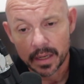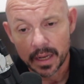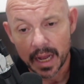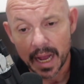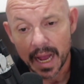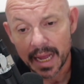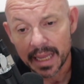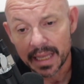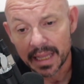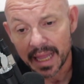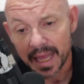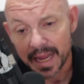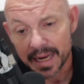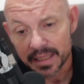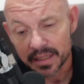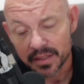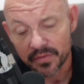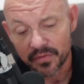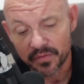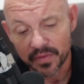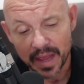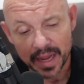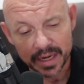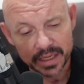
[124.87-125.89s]
I like the
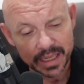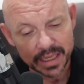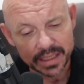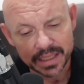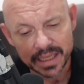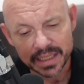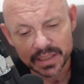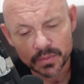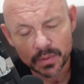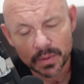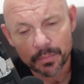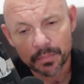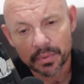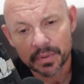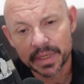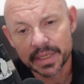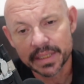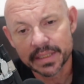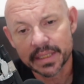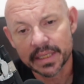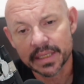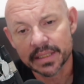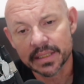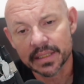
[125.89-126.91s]
fact that that's what
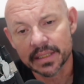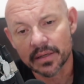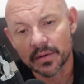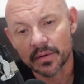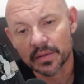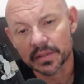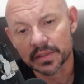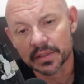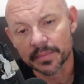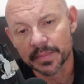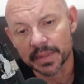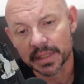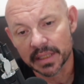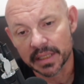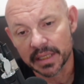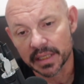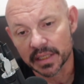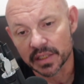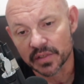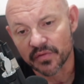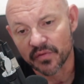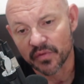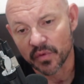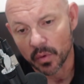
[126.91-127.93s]
preseason ultimately
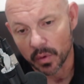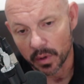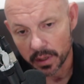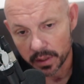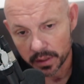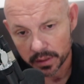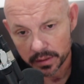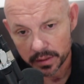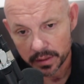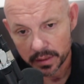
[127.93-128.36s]
is for.